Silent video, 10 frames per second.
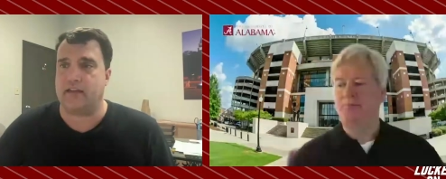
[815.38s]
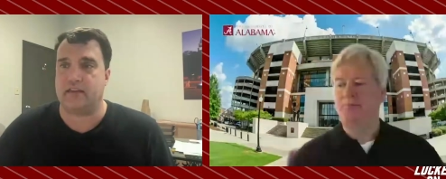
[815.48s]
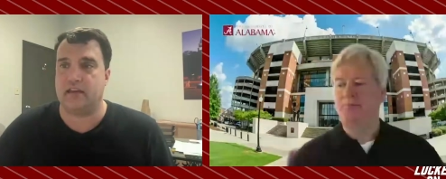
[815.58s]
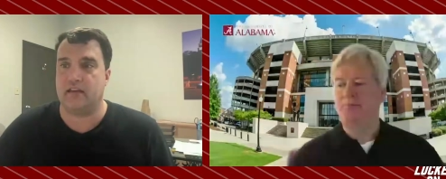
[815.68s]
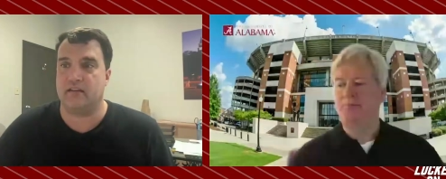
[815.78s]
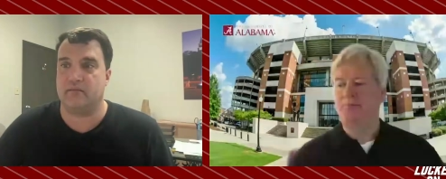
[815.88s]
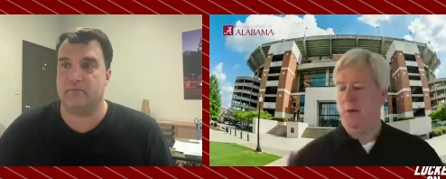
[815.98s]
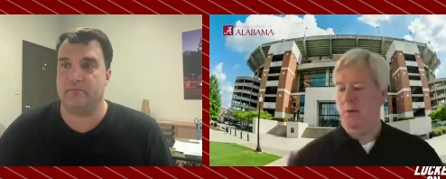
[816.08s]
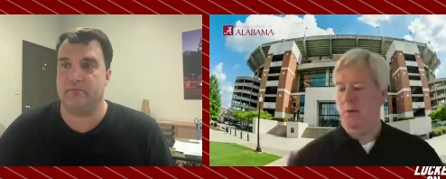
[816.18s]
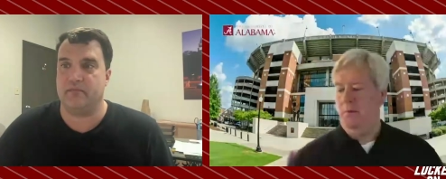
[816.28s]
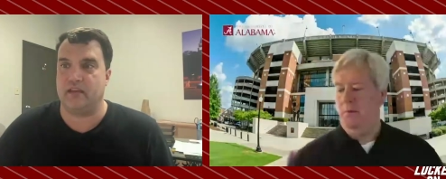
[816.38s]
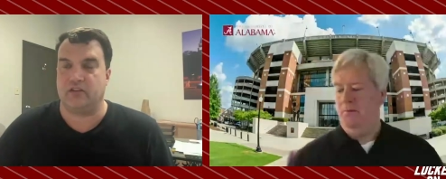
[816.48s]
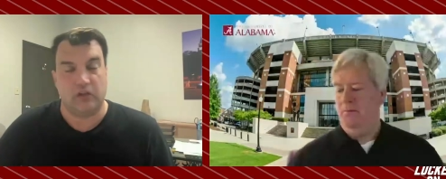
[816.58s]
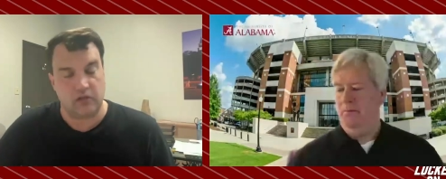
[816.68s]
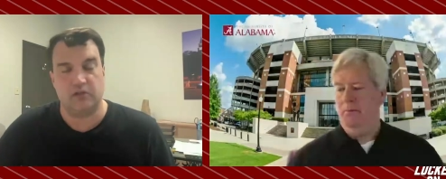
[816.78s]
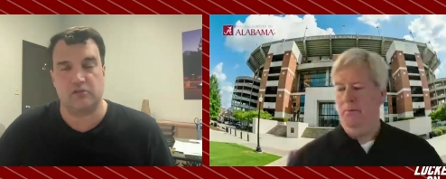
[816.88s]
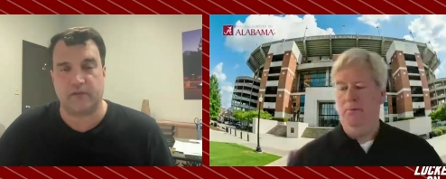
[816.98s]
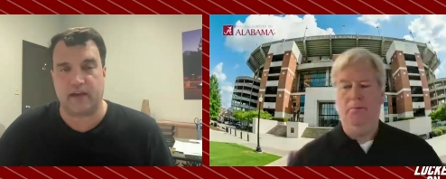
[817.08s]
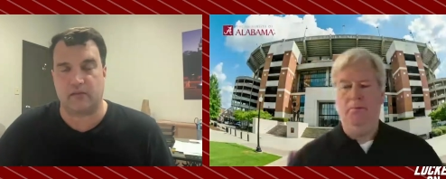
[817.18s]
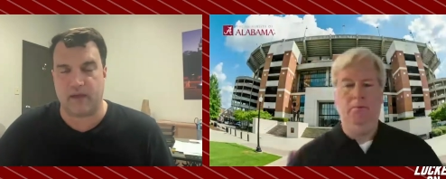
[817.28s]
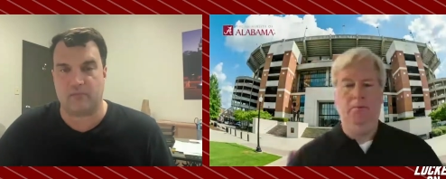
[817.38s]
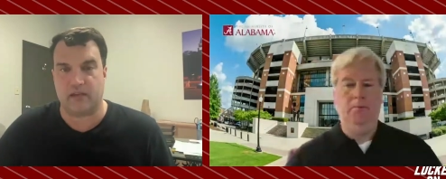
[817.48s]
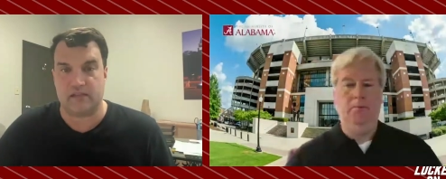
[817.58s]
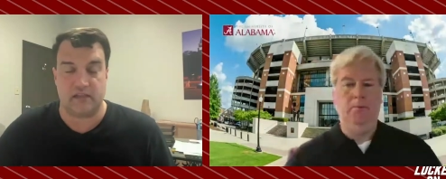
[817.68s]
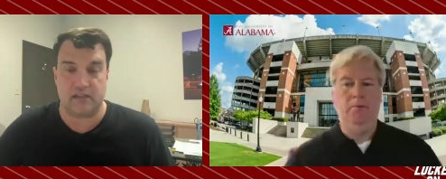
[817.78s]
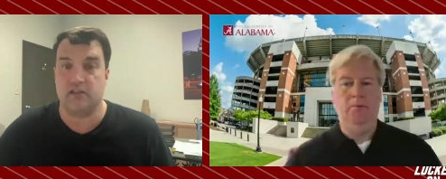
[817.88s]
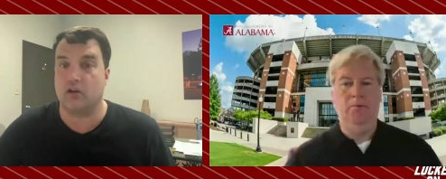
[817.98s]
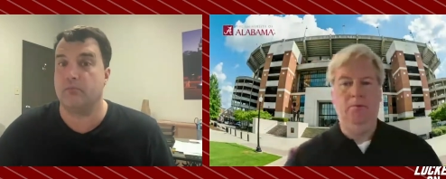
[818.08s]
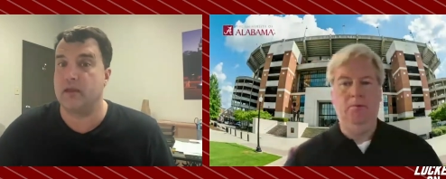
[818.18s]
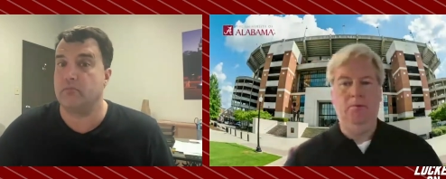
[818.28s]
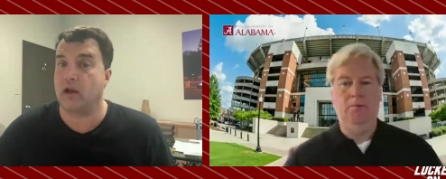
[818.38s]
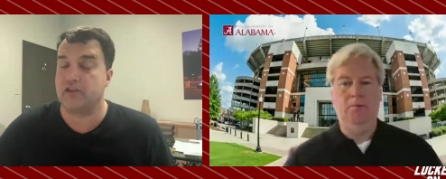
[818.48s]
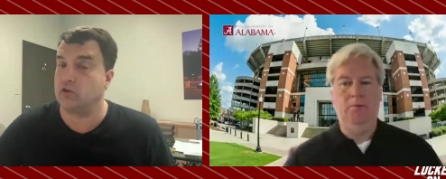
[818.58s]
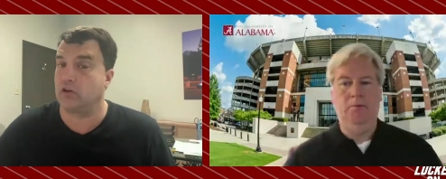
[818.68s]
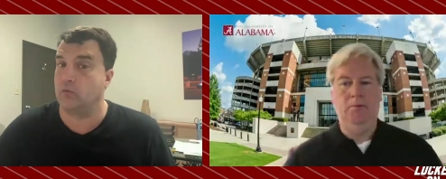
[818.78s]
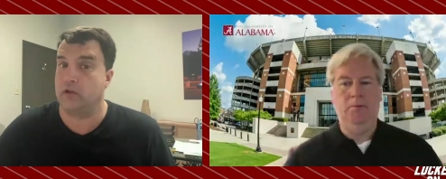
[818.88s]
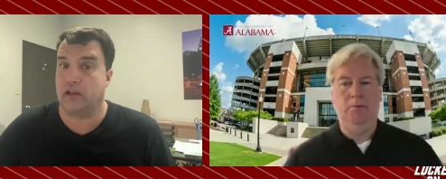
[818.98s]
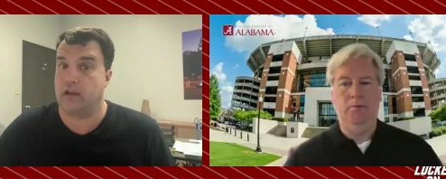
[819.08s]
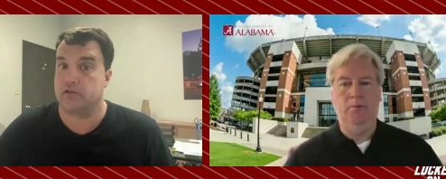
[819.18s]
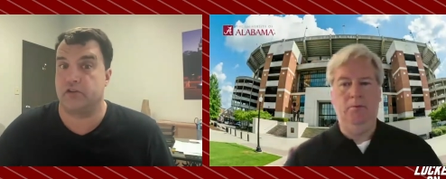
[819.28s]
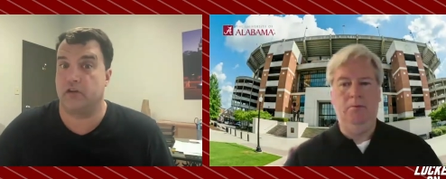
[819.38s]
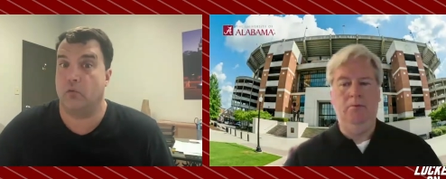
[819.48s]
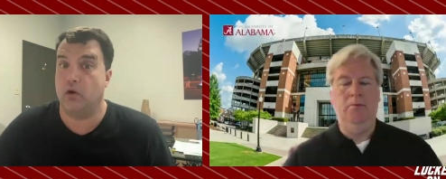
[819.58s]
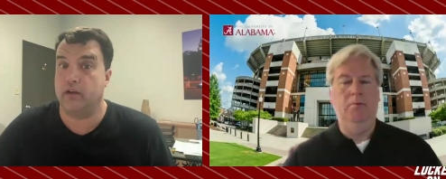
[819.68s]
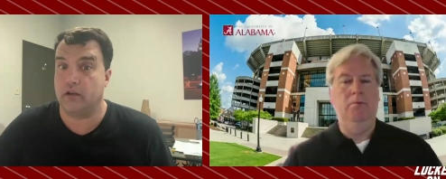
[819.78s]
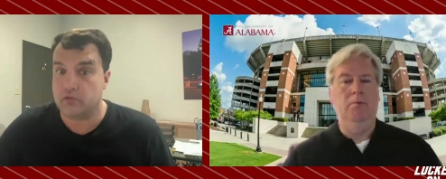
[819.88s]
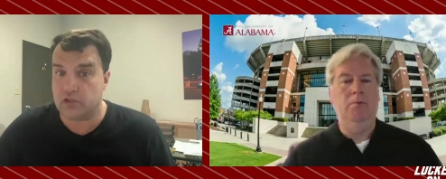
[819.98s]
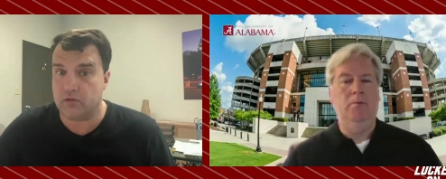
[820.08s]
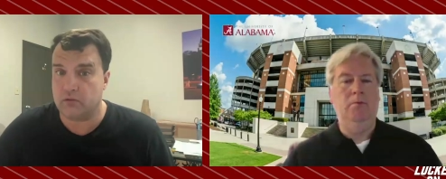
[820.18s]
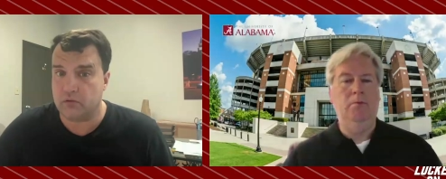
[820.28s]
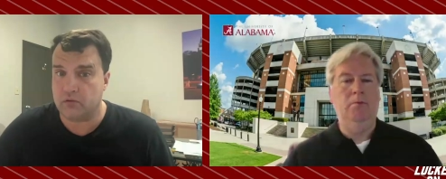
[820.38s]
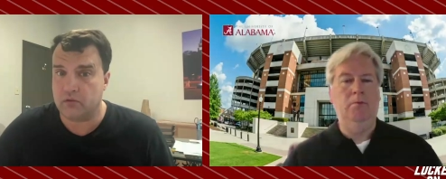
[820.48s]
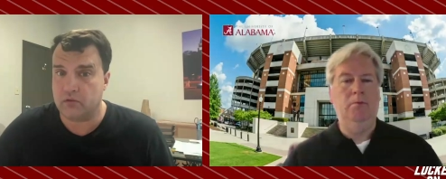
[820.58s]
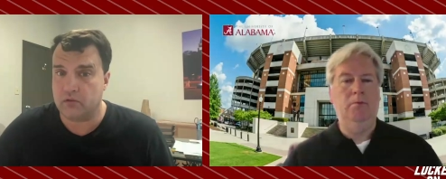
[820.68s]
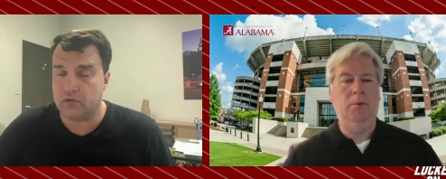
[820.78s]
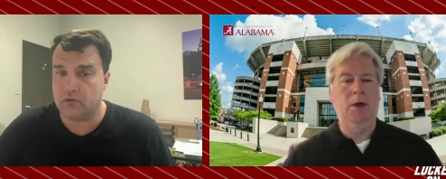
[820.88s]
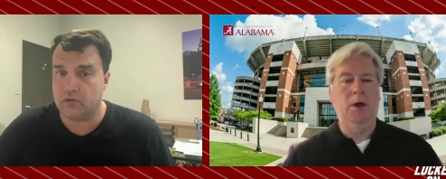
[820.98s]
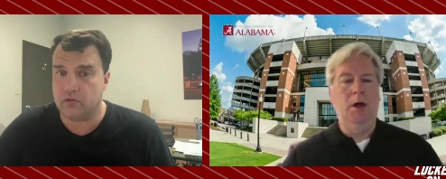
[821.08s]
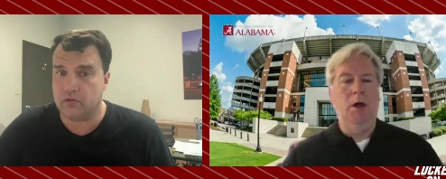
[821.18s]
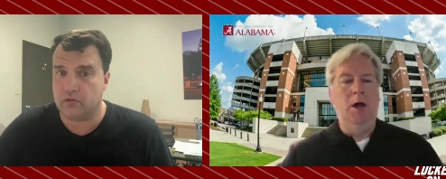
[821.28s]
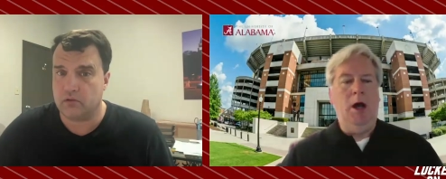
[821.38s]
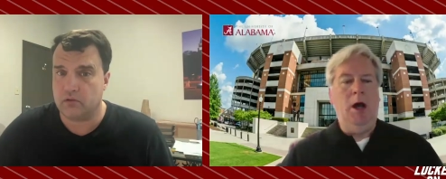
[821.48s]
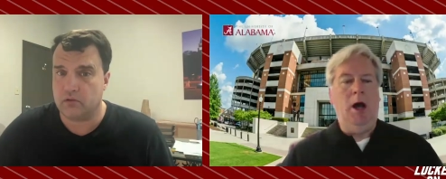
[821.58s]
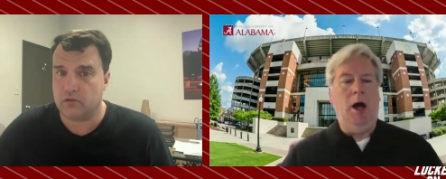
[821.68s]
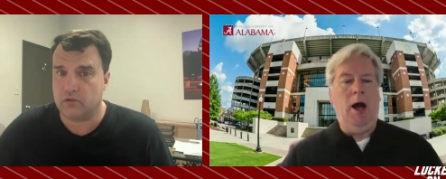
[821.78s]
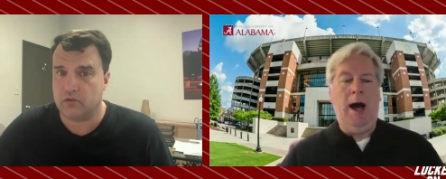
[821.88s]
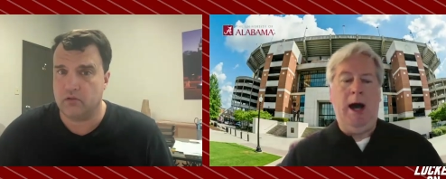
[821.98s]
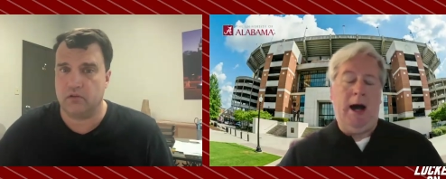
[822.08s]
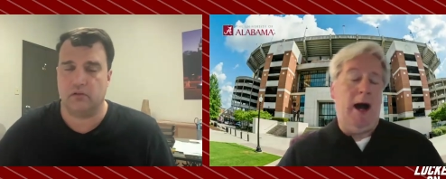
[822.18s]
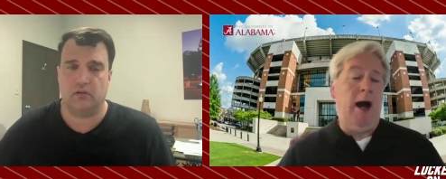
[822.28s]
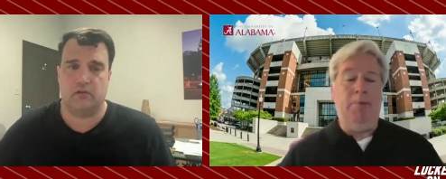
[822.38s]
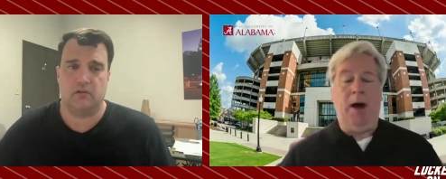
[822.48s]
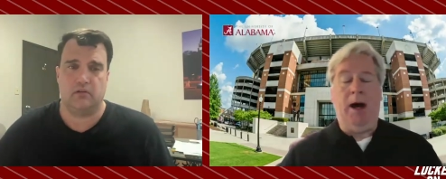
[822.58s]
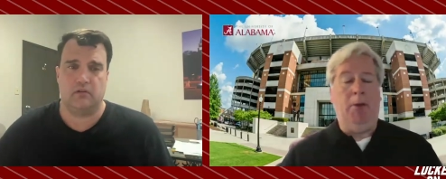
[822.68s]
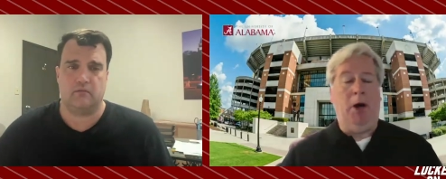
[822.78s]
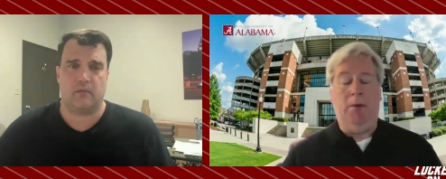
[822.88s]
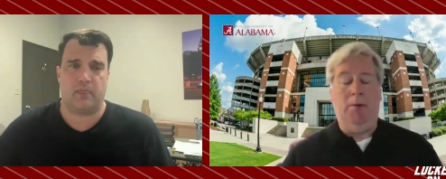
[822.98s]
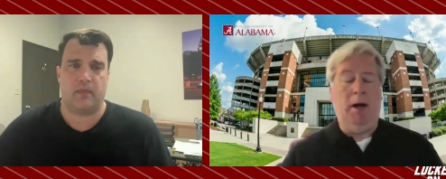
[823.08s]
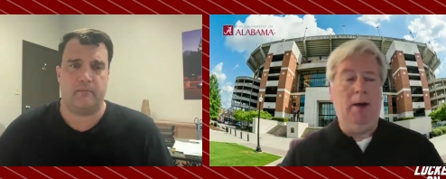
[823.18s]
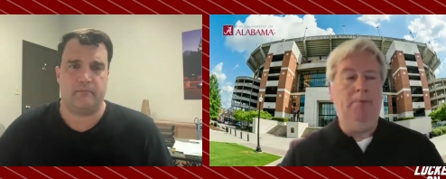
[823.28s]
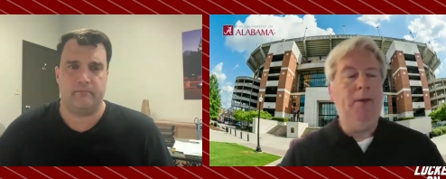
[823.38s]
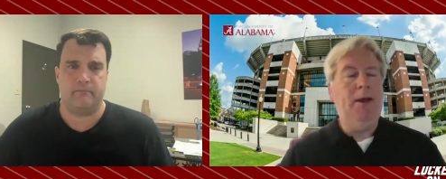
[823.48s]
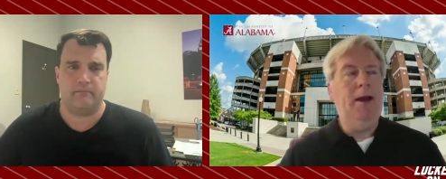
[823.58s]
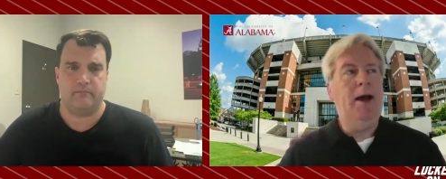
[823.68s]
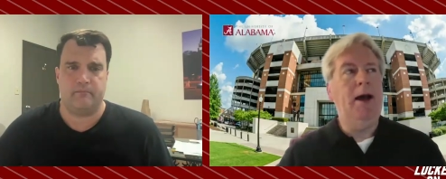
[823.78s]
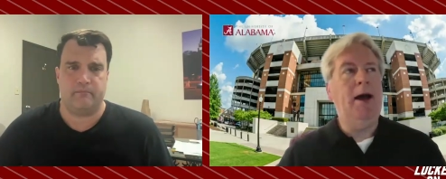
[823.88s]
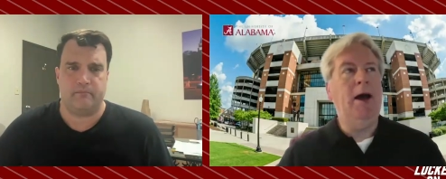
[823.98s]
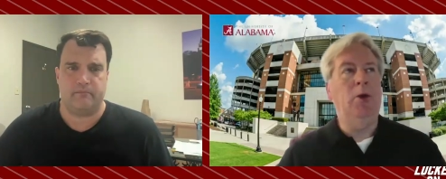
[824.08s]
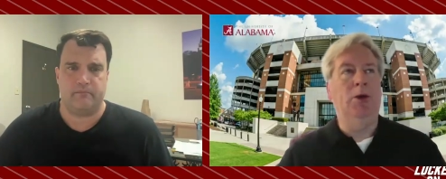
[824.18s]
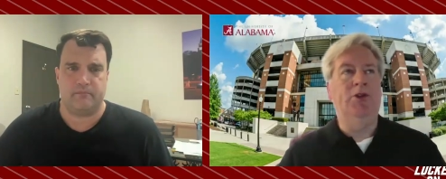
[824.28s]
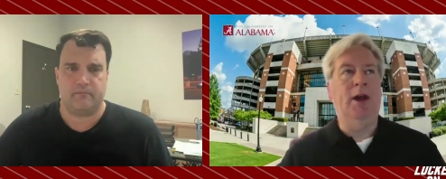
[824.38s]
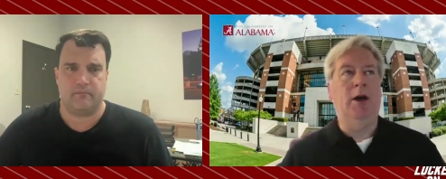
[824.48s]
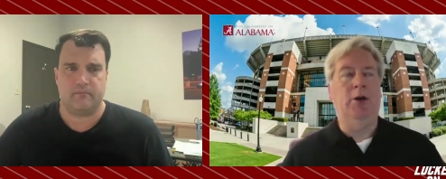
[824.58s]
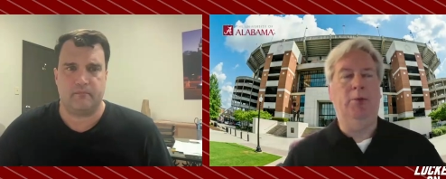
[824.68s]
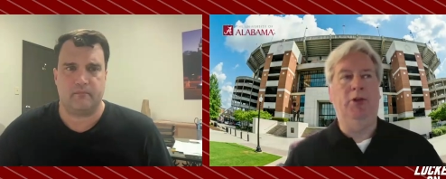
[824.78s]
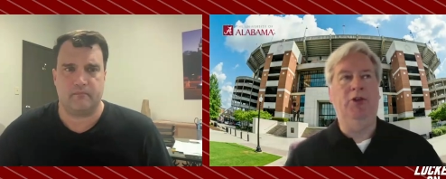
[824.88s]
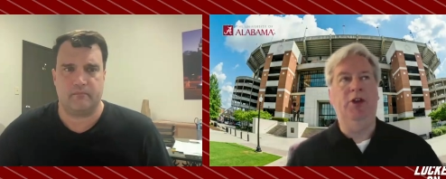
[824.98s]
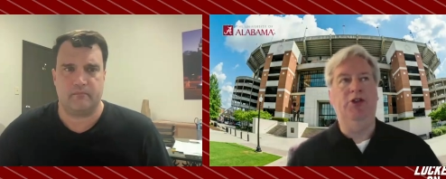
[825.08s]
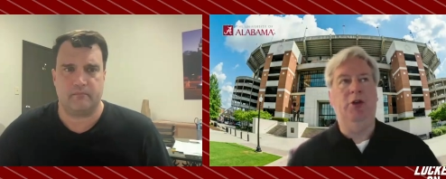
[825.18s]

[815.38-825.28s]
Speaker 1: I think that the good news for Alabama is it's either going to be Bryce Young or Will Anderson at one,
Speaker 2: don't you? Uh, I, i I'm I don't want to say 100%